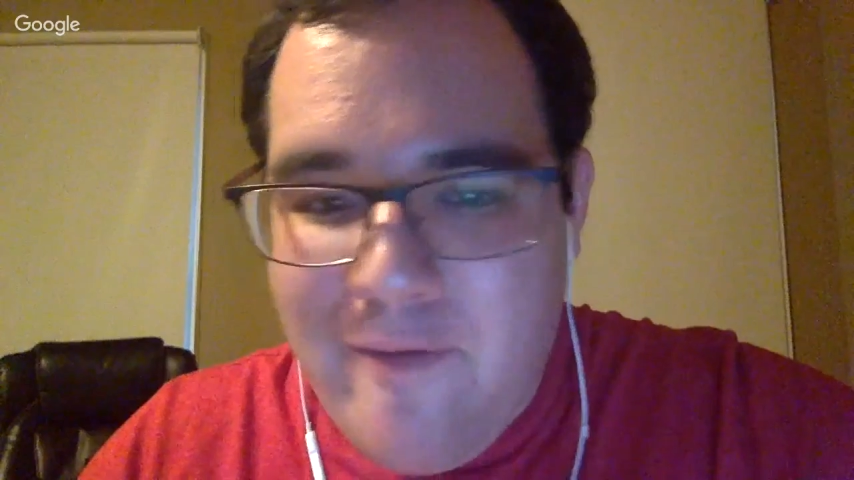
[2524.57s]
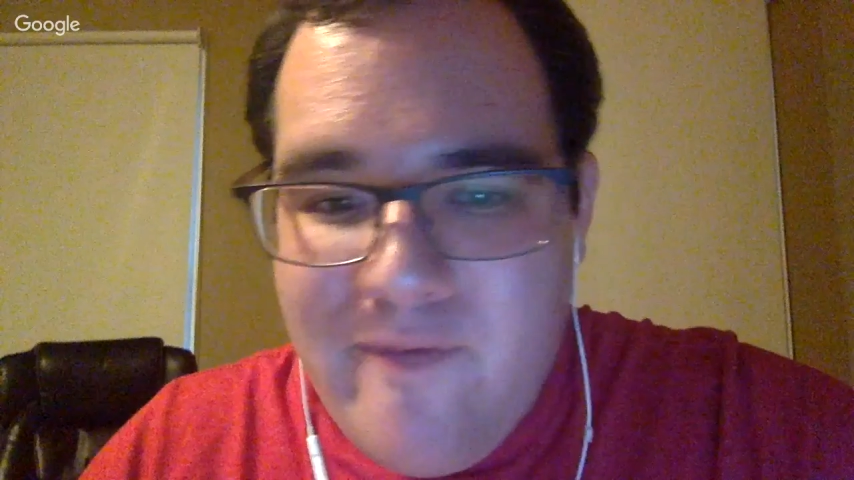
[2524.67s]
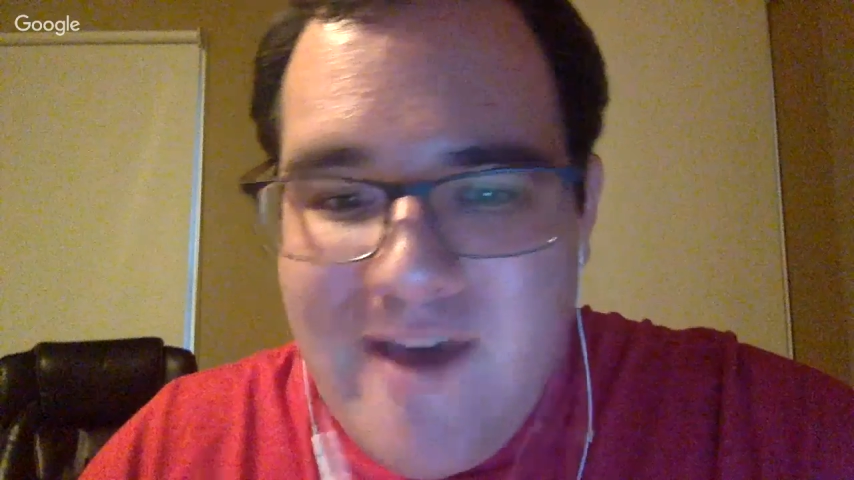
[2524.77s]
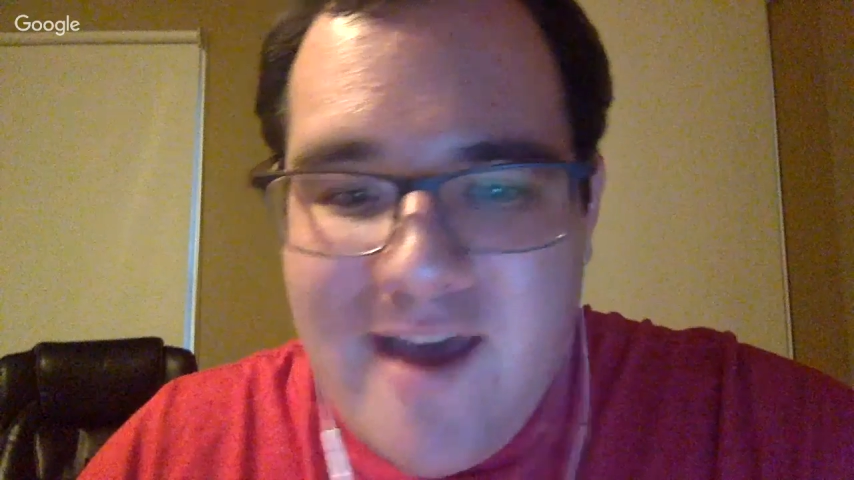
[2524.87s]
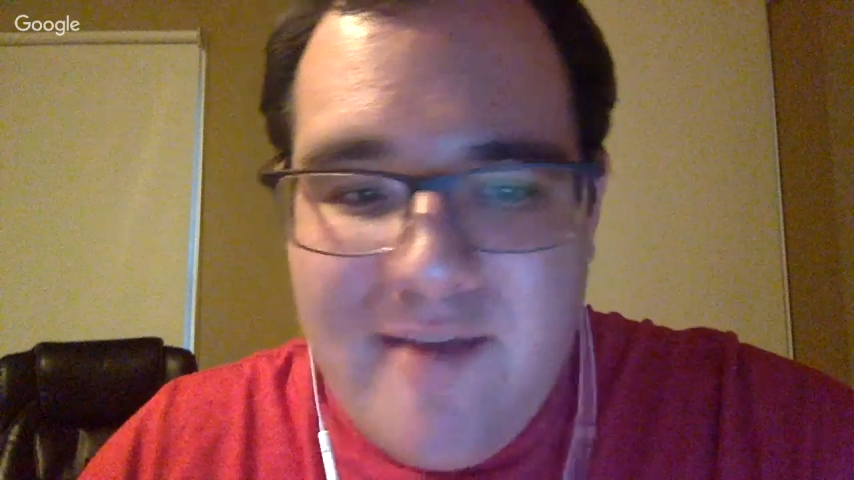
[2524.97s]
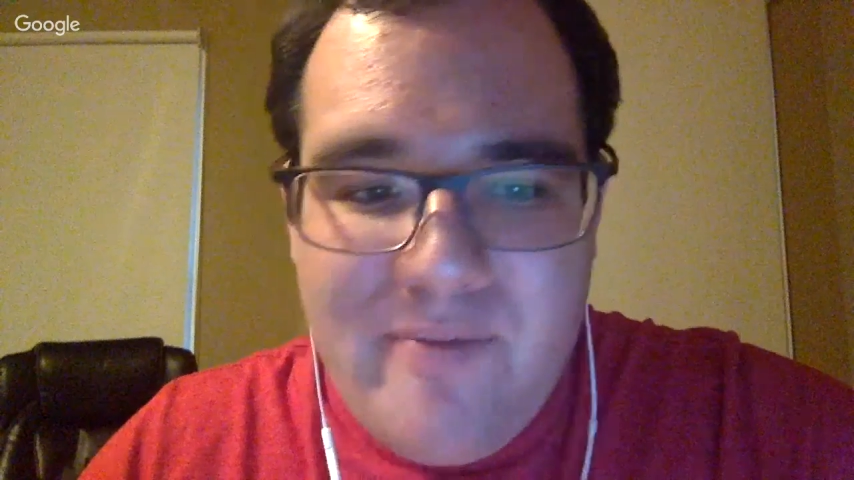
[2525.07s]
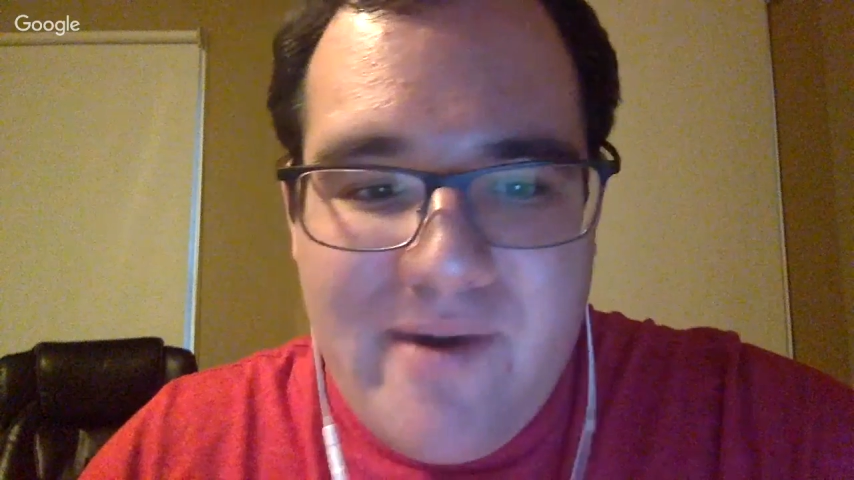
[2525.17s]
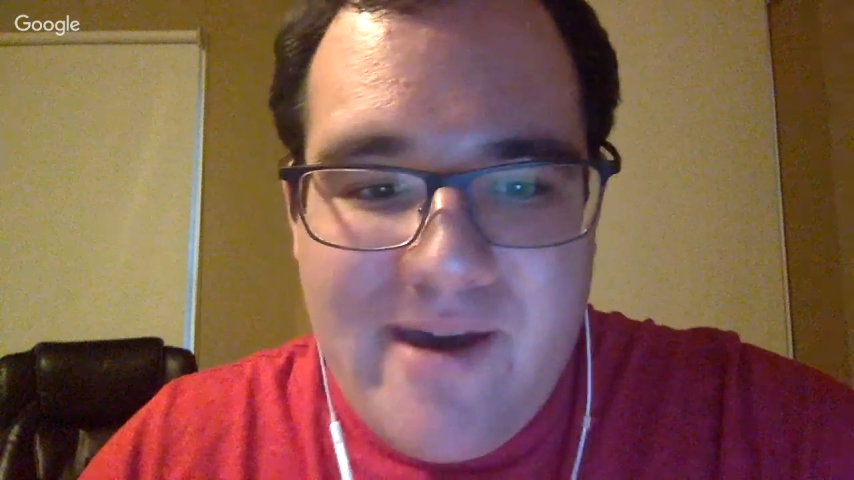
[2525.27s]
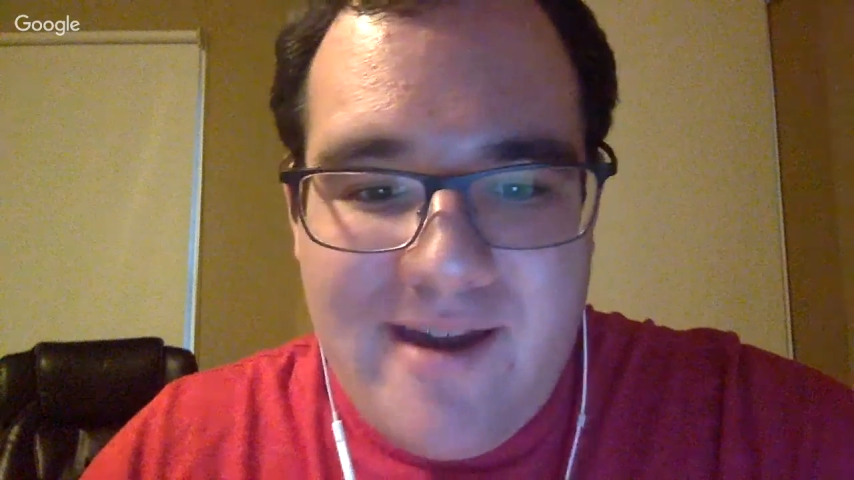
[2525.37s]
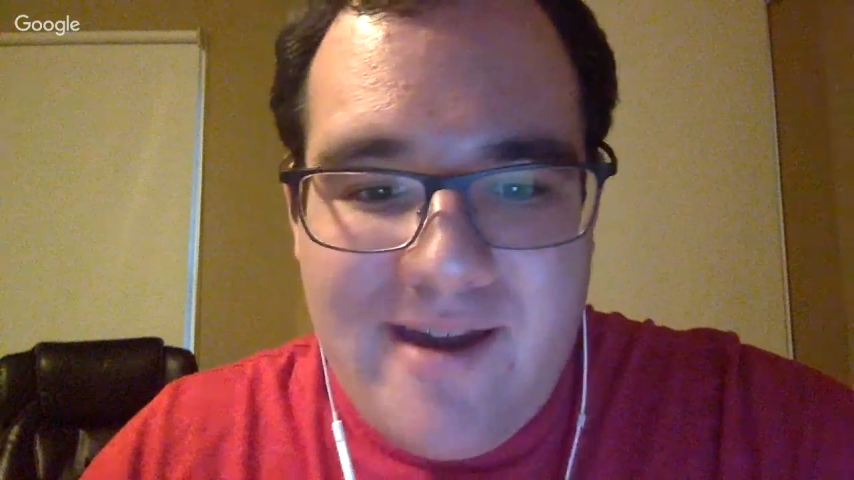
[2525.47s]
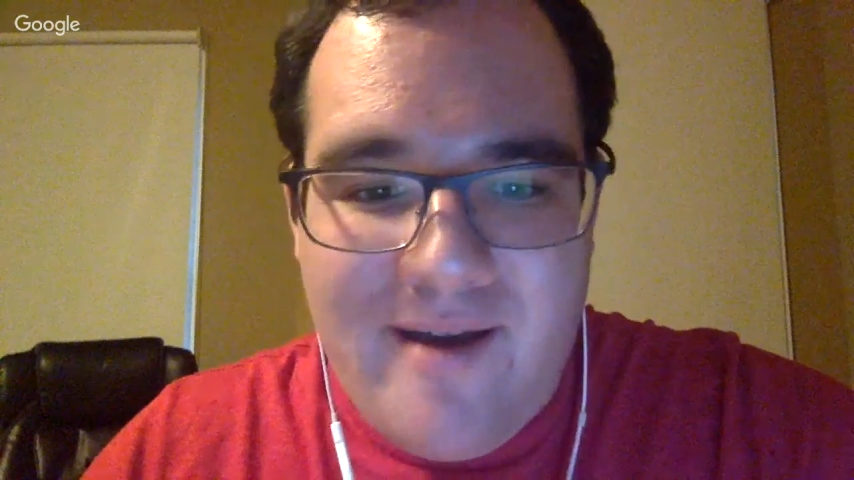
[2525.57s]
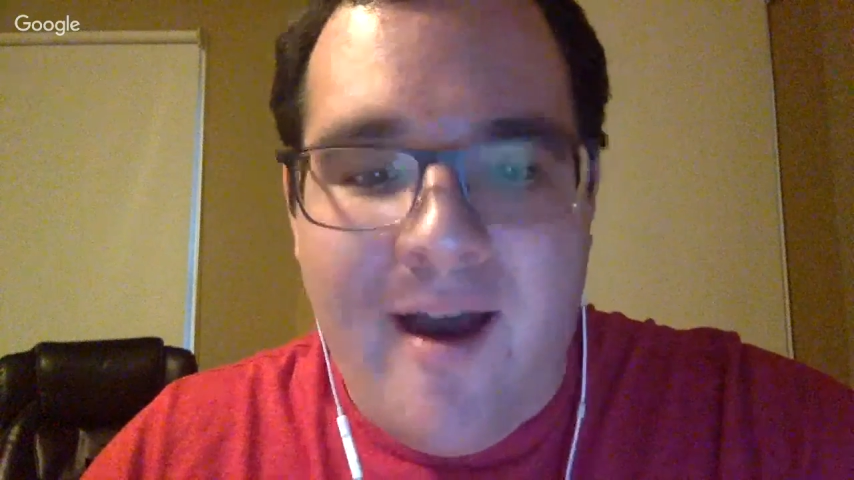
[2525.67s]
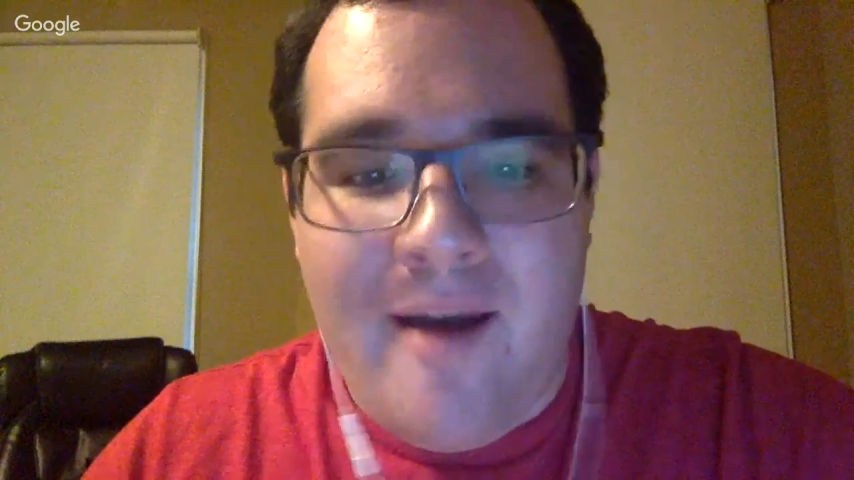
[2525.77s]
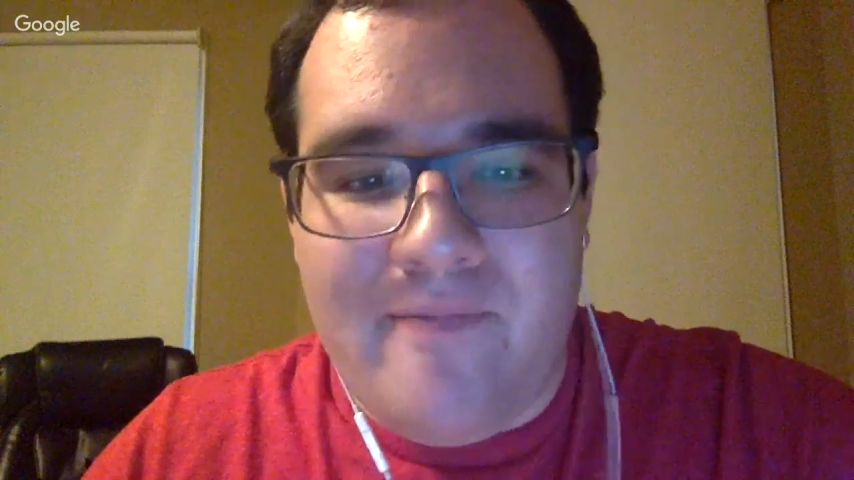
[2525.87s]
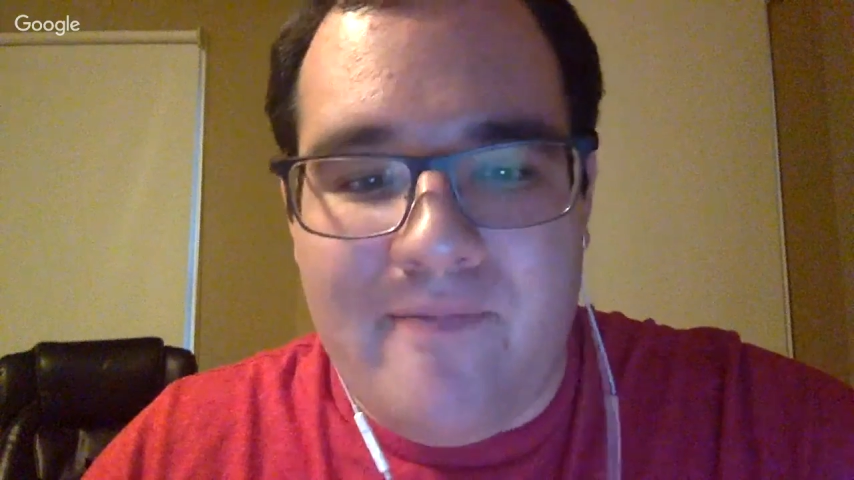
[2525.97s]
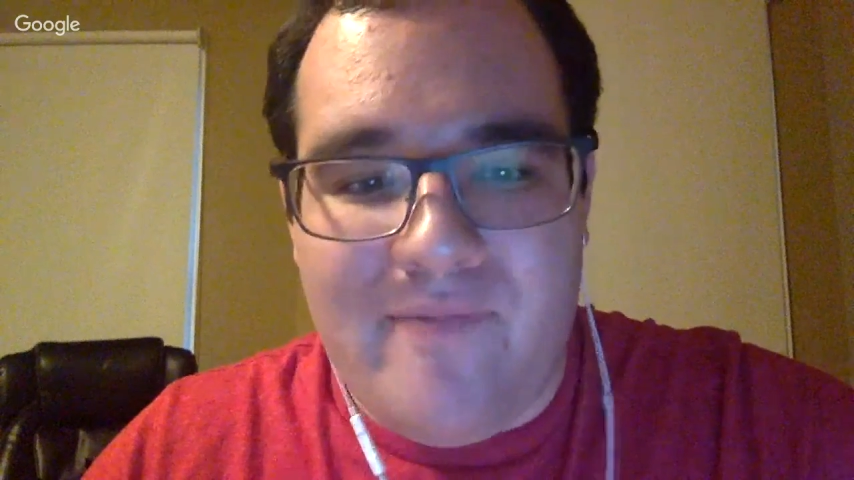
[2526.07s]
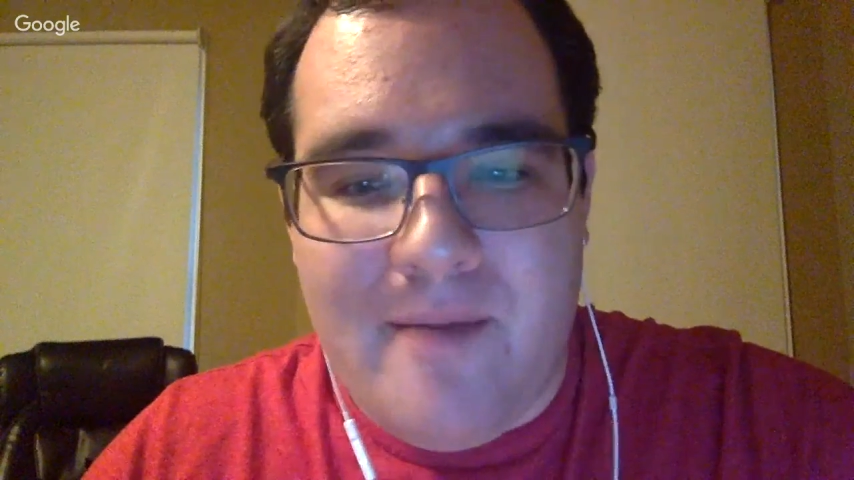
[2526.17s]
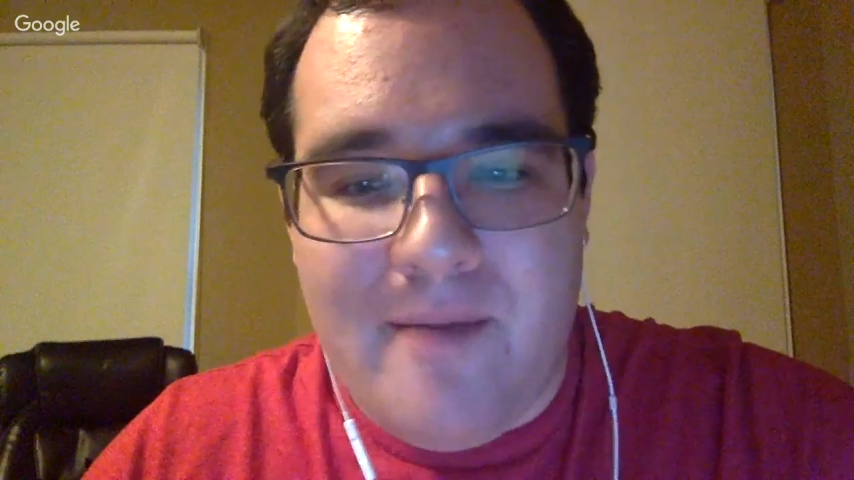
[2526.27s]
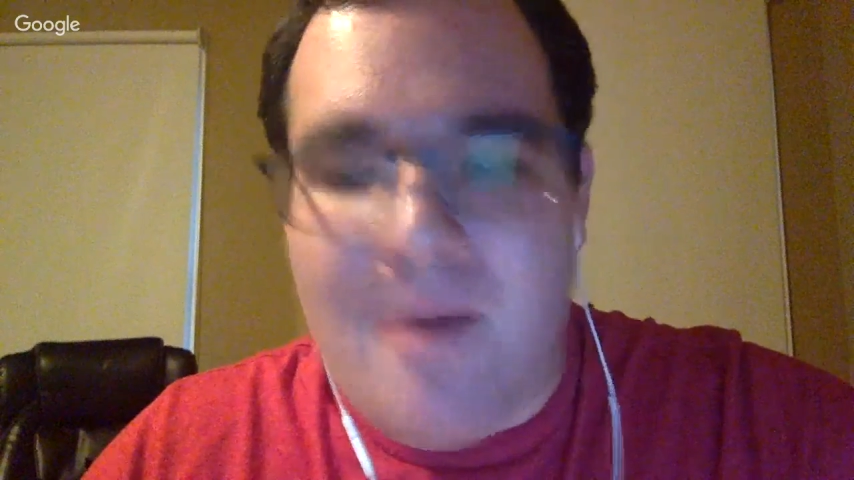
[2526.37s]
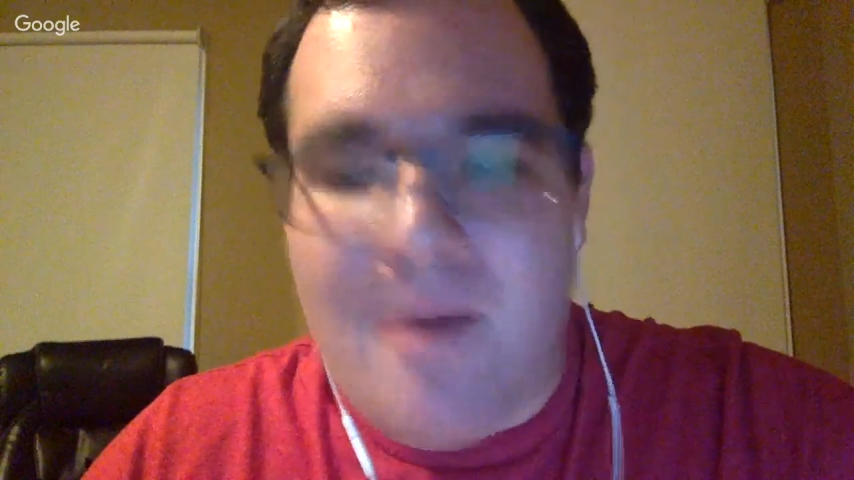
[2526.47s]
that, but I'm
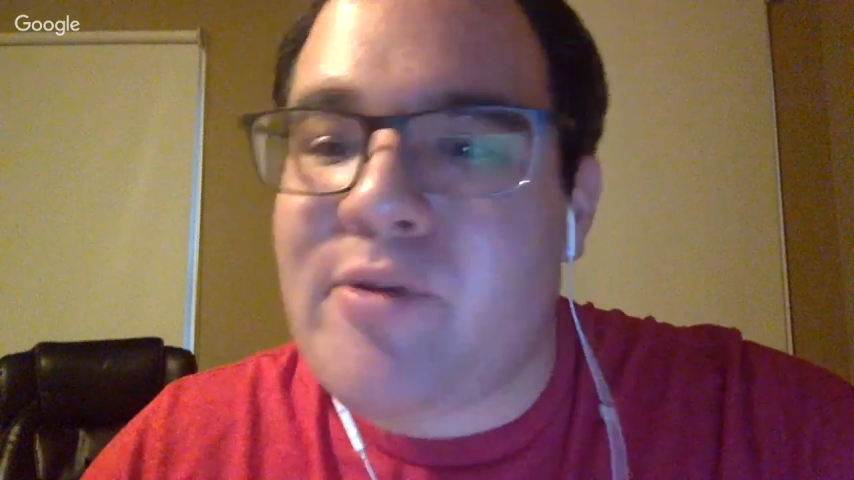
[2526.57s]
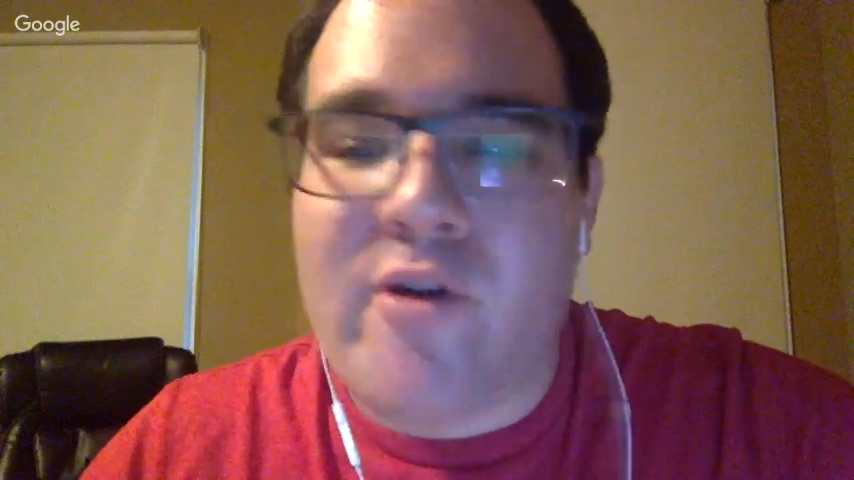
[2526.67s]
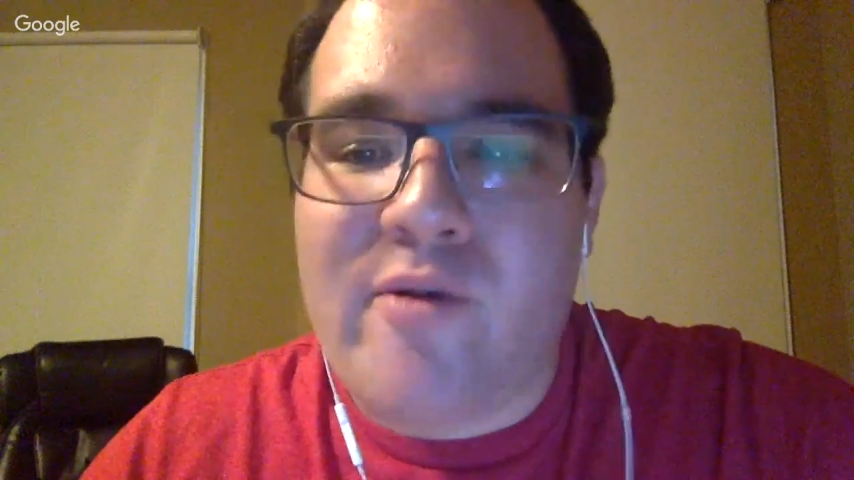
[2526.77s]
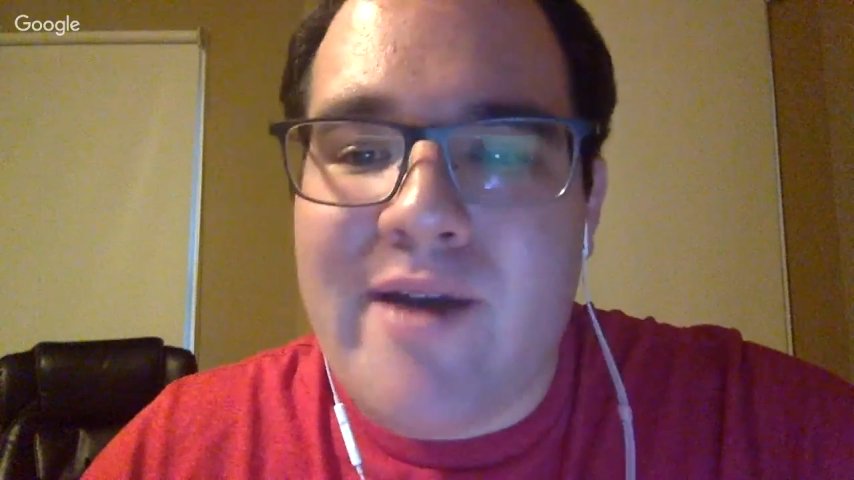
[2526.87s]
not blown away.